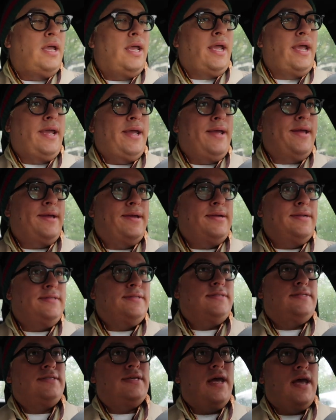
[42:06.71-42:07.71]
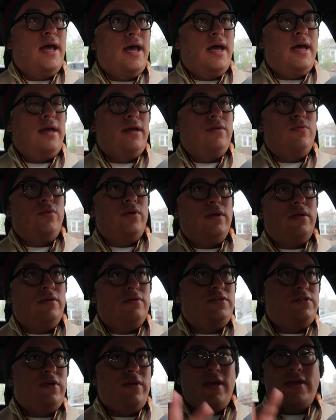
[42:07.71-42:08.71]
And I
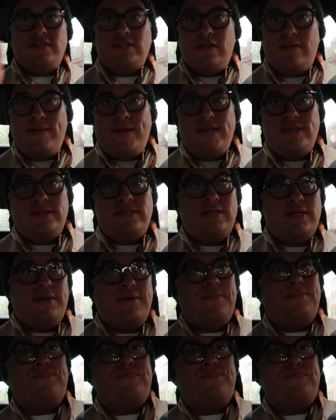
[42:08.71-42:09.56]
will see you guys in a bit.